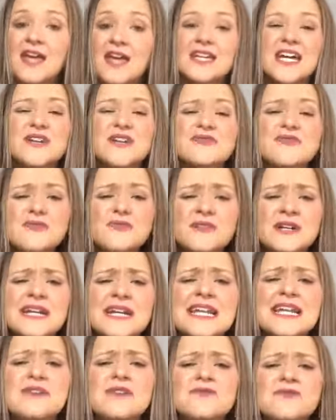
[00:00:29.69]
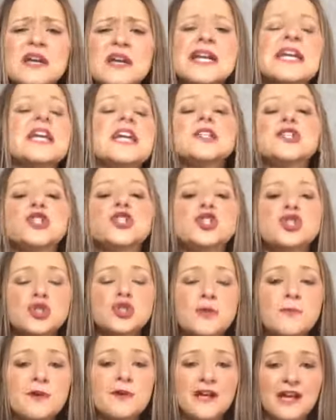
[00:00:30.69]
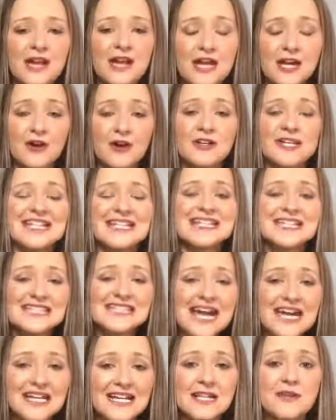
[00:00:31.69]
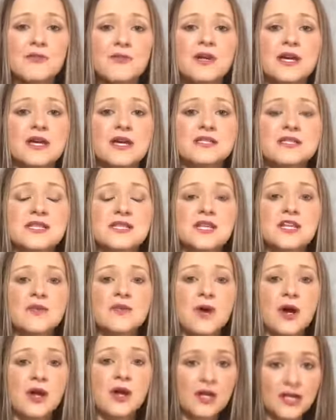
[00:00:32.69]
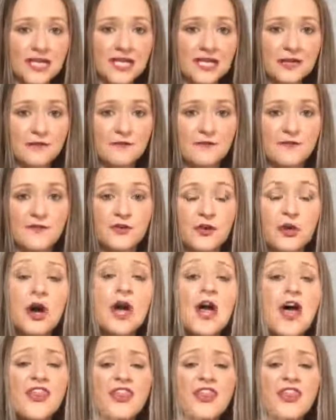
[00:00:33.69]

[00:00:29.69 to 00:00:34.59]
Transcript: Get really super clear on exactly what it is that you are looking for.